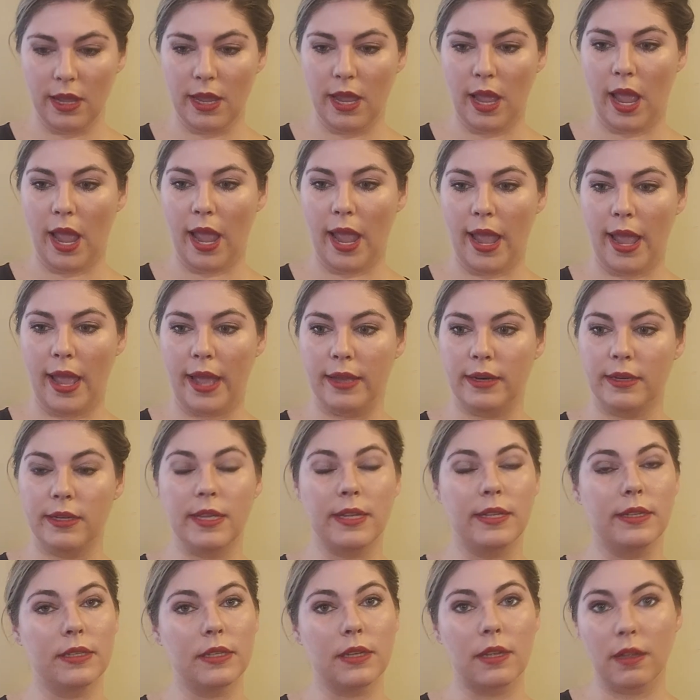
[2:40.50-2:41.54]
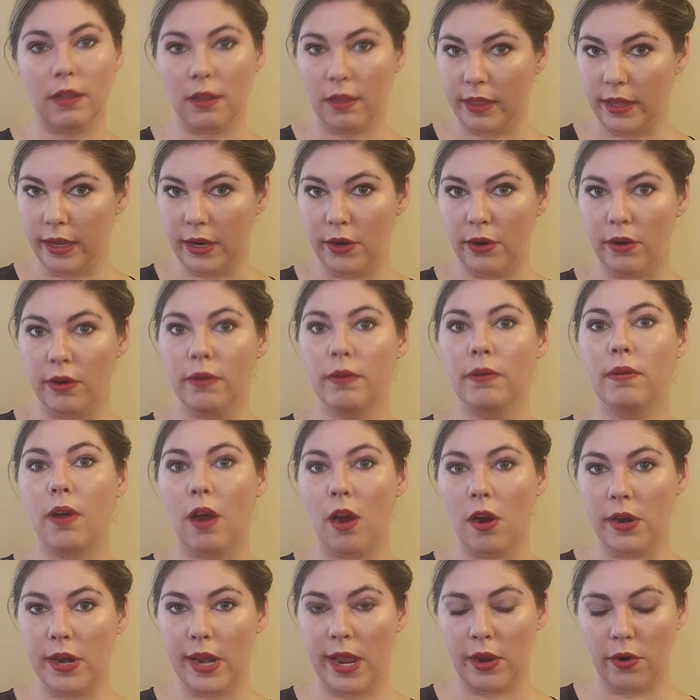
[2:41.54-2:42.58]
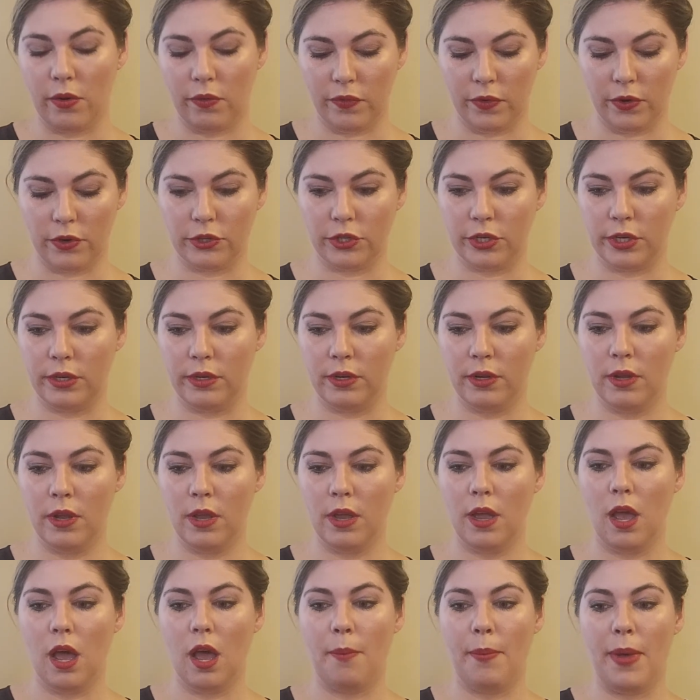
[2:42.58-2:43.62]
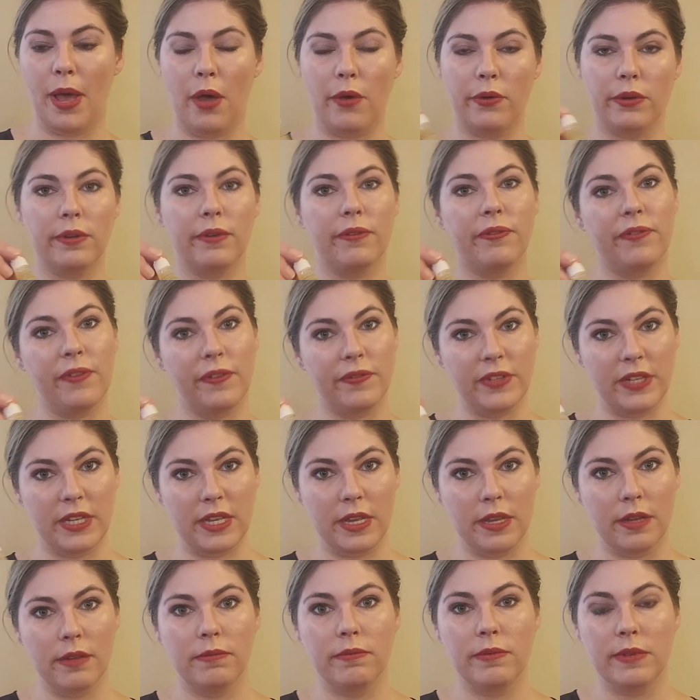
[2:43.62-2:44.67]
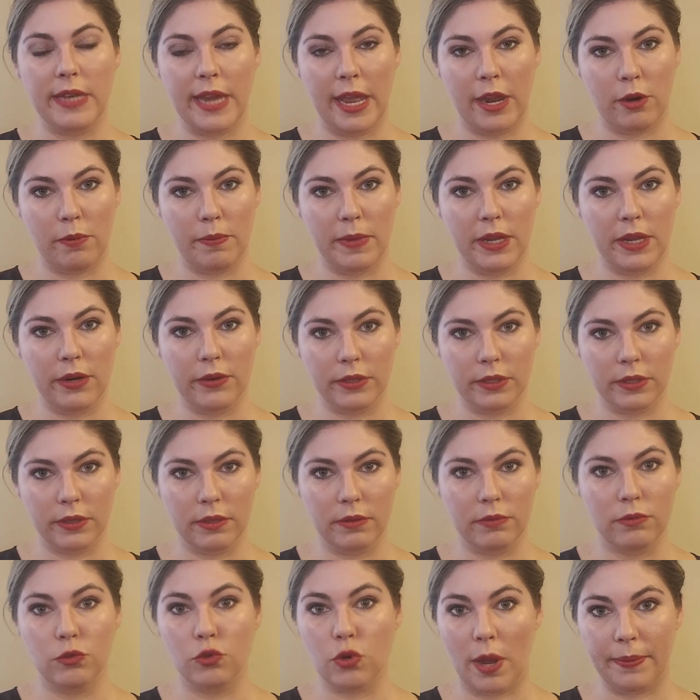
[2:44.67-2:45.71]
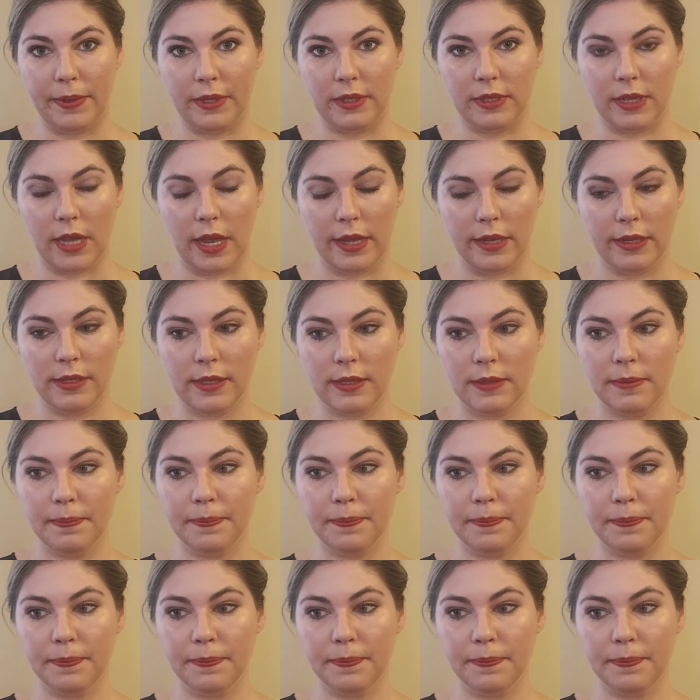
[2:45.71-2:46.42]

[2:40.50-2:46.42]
and is clear, our nano version, about 50 nanometers in droplet size.